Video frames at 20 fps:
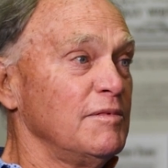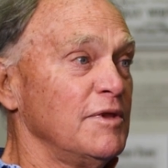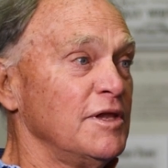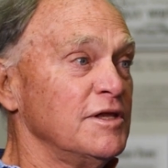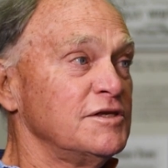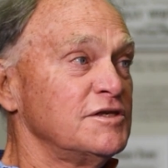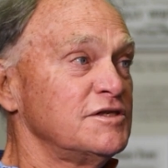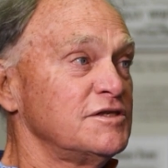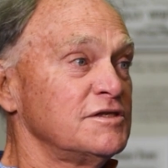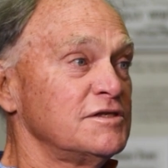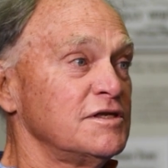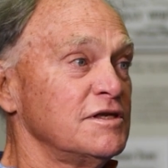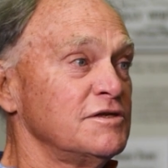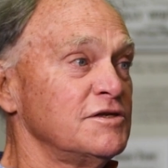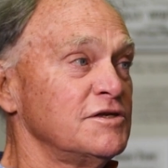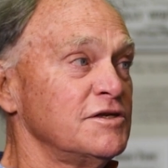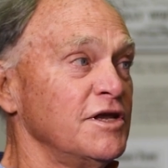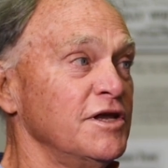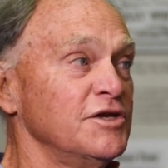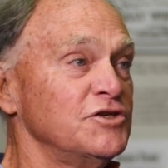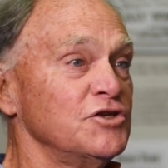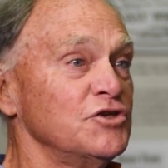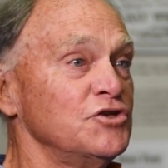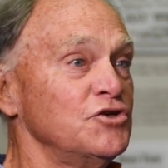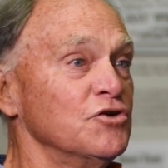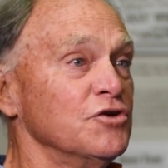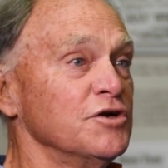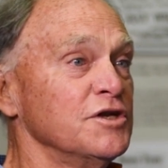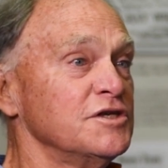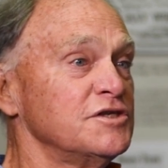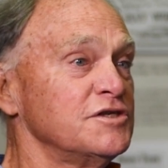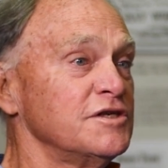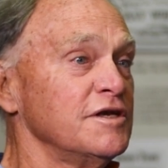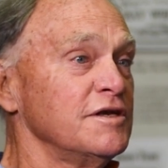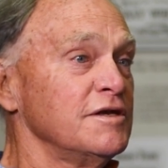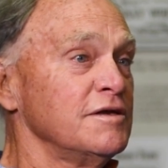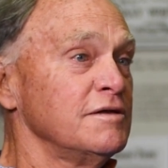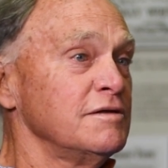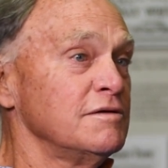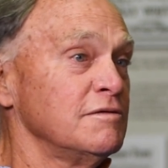It's a joy to
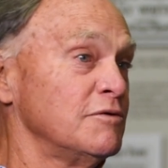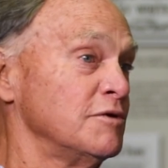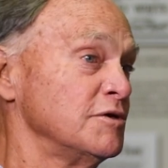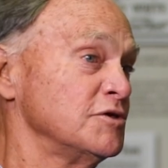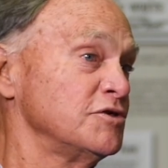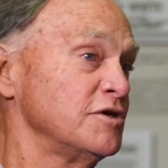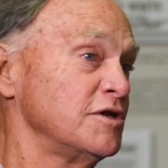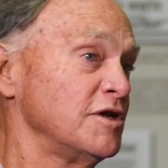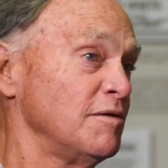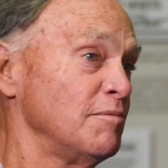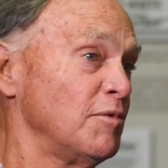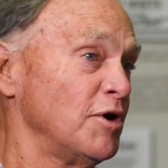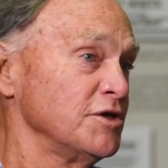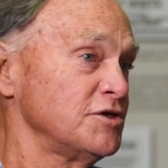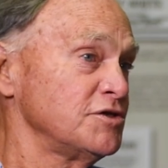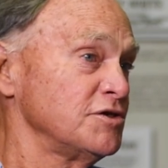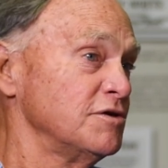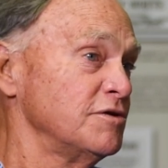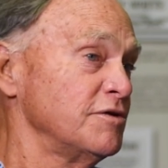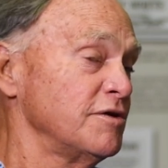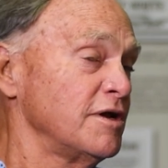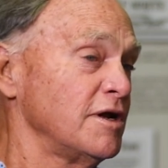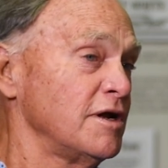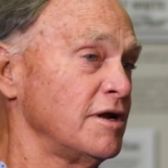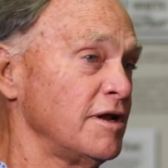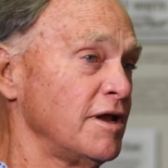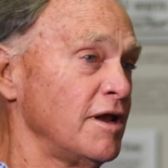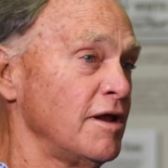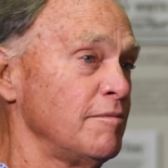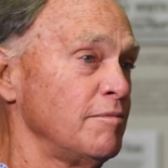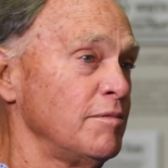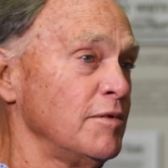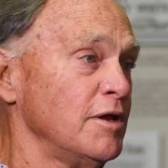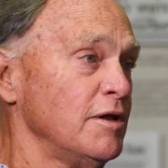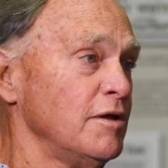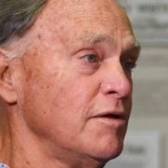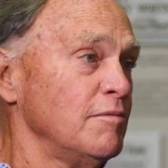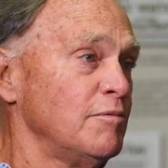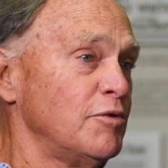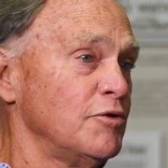see, well, certainly my children, I know
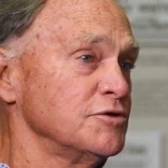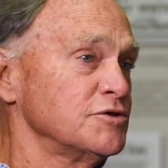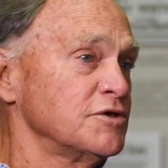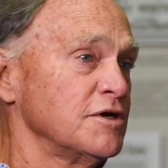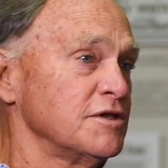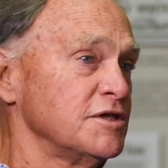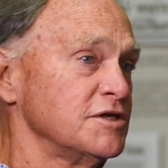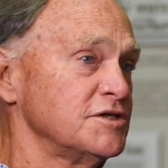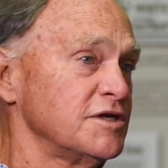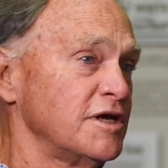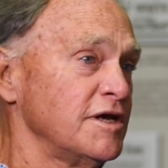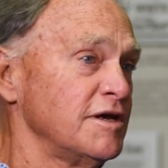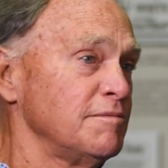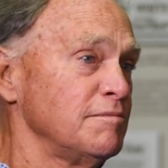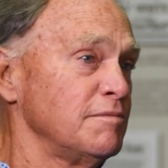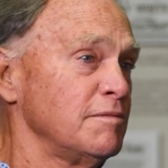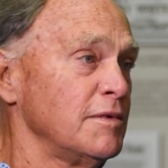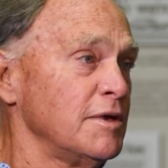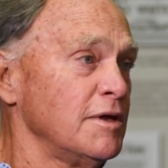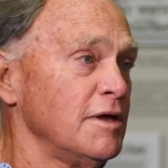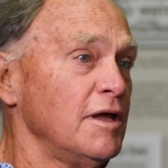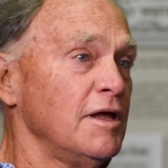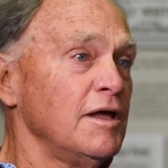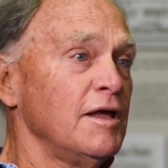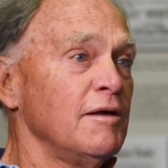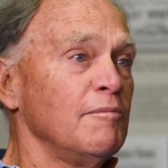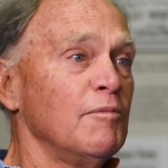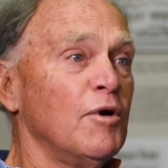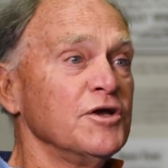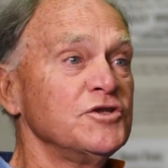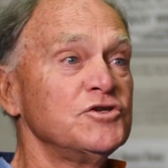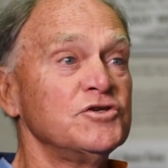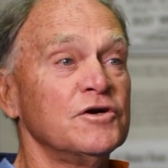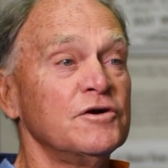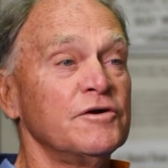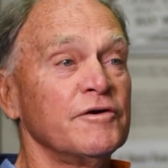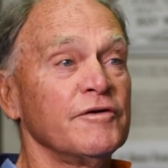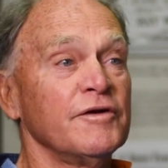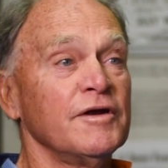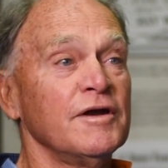Paul's got the same, my
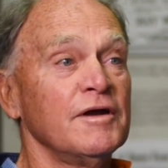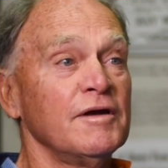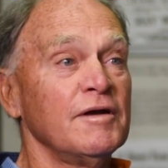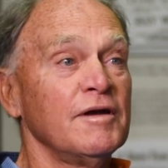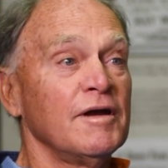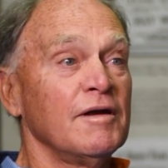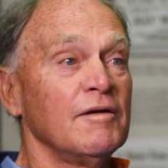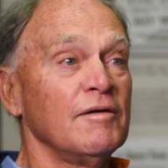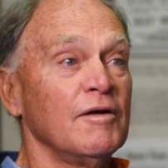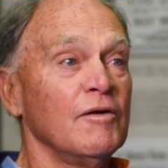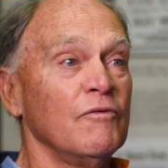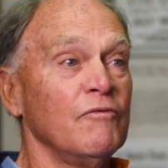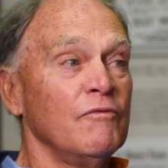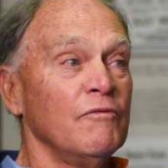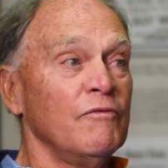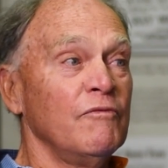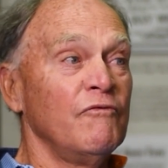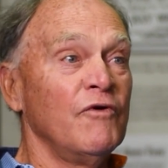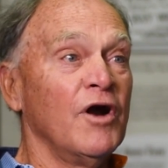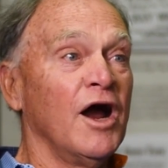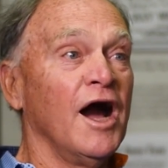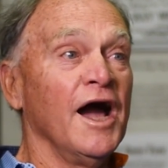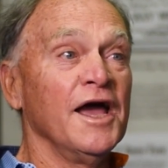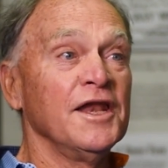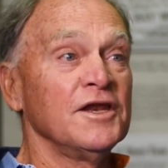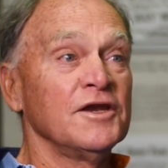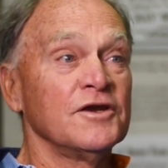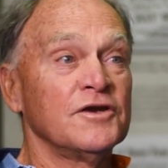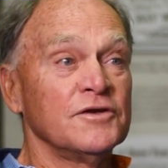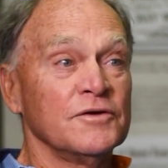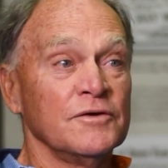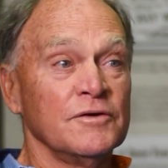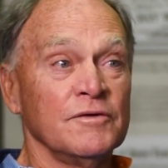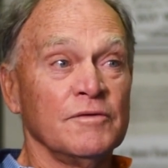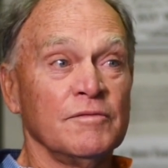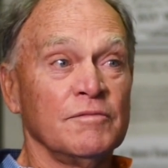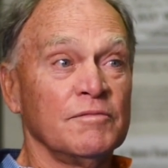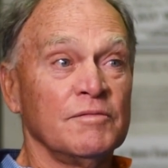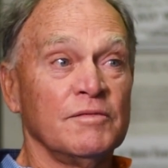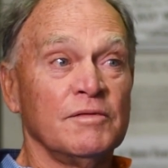children relating
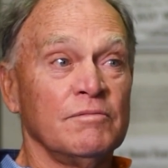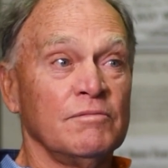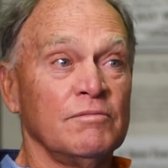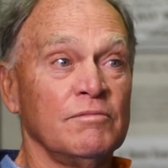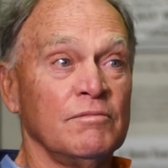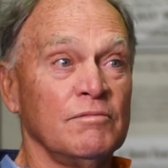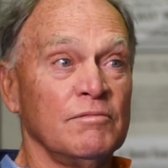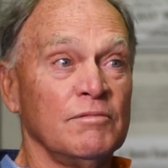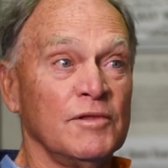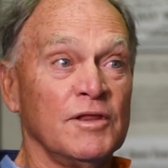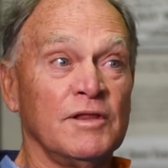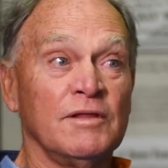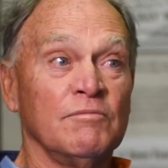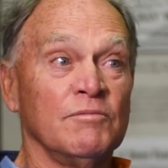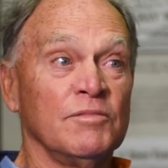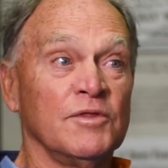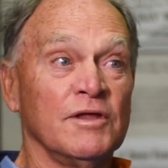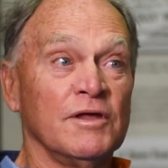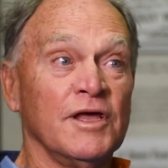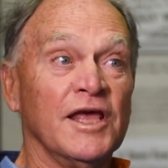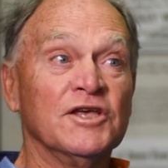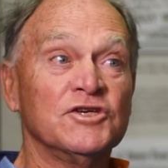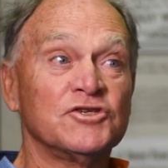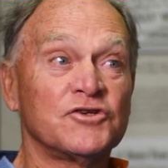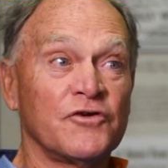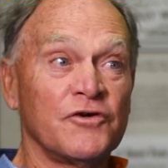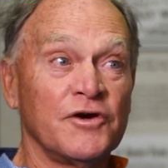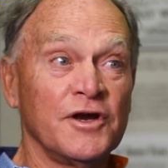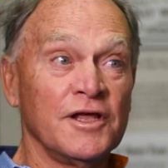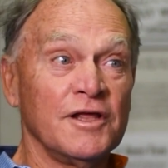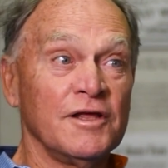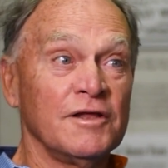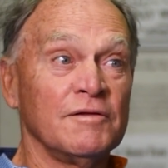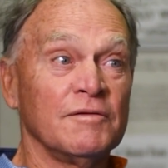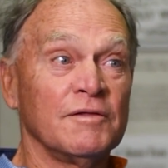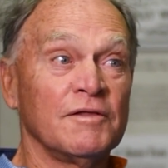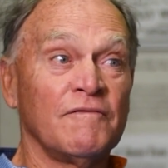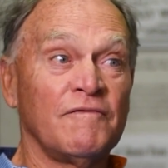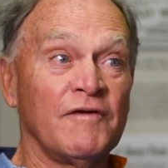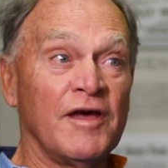to the history,
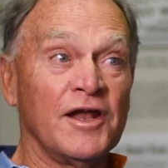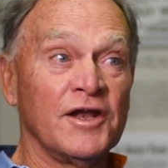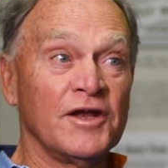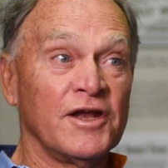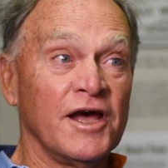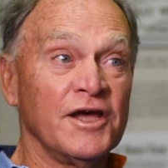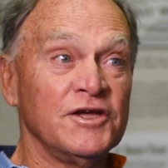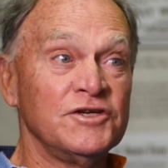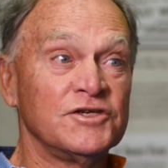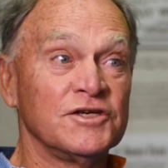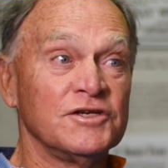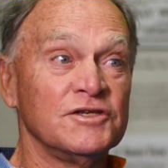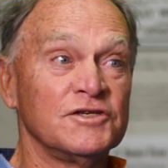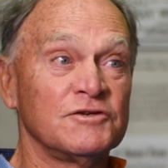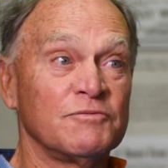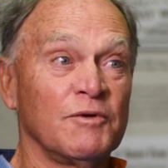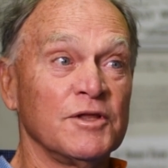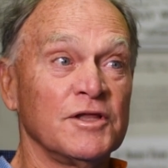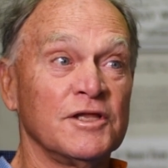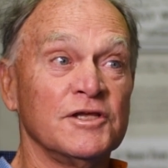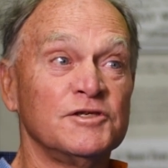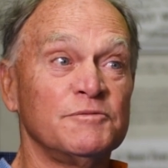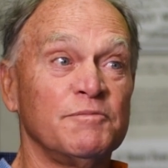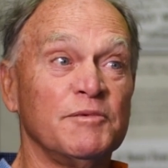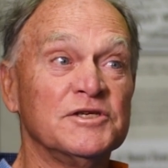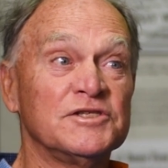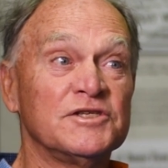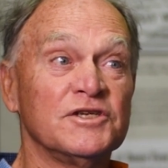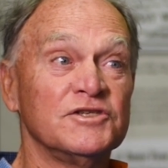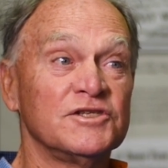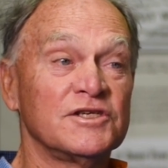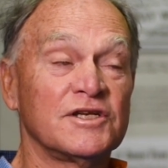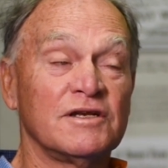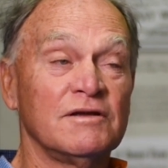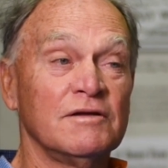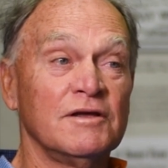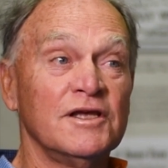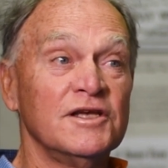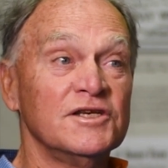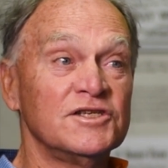the foundations, what this business
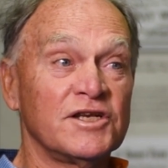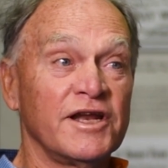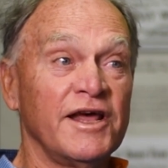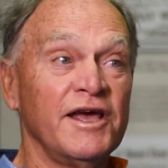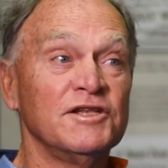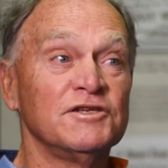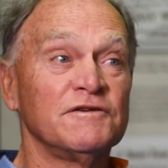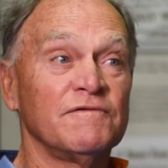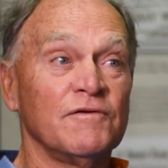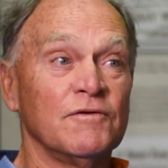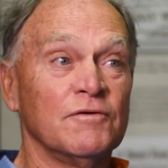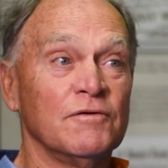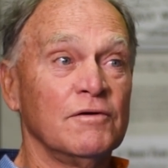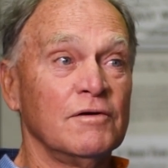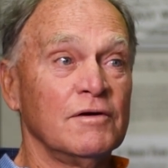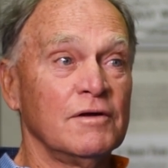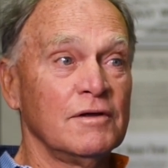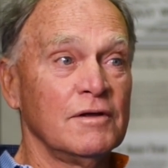stands for.